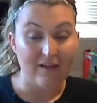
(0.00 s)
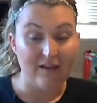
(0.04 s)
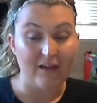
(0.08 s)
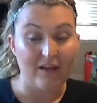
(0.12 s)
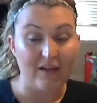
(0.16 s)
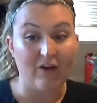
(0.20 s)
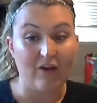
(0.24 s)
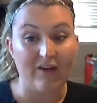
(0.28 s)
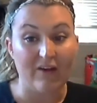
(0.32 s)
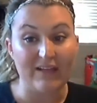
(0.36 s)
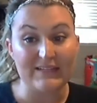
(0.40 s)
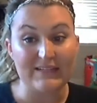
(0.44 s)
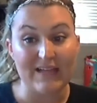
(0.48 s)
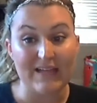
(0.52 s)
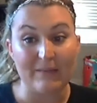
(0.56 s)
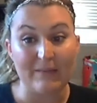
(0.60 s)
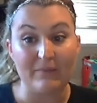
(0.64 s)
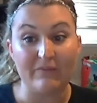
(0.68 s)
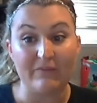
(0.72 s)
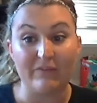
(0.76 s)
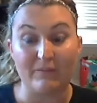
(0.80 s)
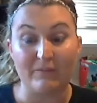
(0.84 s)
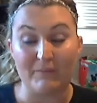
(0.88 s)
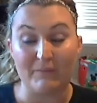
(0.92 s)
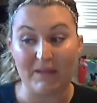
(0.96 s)
Going
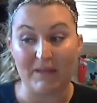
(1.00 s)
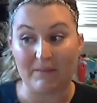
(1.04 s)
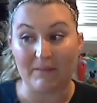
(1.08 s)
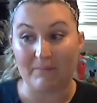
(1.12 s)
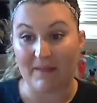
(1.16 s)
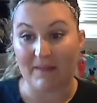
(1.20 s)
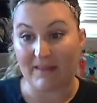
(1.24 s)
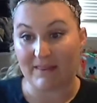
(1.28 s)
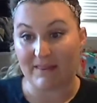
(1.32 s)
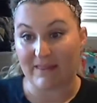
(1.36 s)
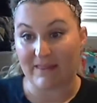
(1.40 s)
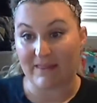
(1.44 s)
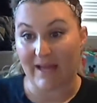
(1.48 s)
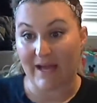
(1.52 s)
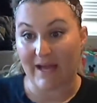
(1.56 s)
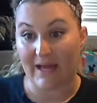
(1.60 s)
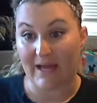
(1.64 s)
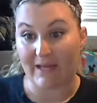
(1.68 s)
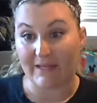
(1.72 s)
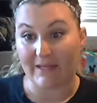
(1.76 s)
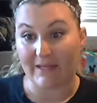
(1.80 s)
diamond for me meant that